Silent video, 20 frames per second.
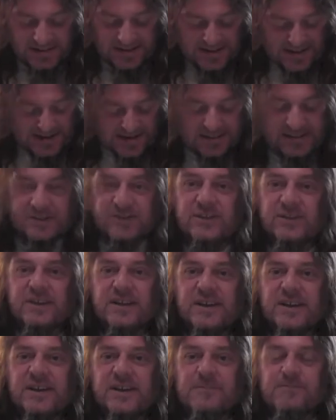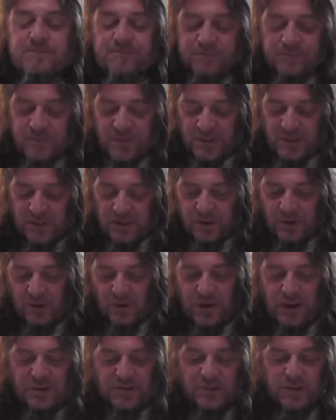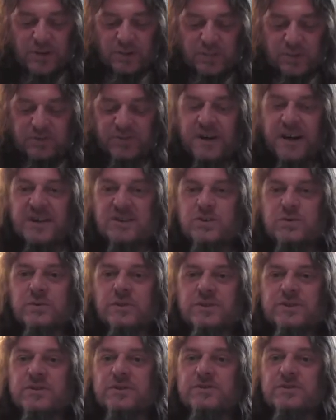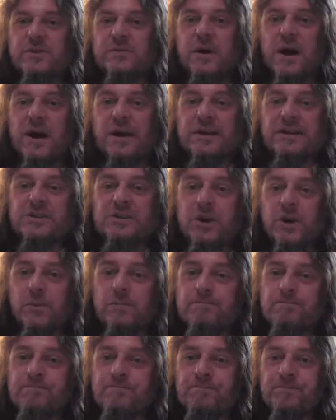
and today I have a couple of nice ones from AjiJoe.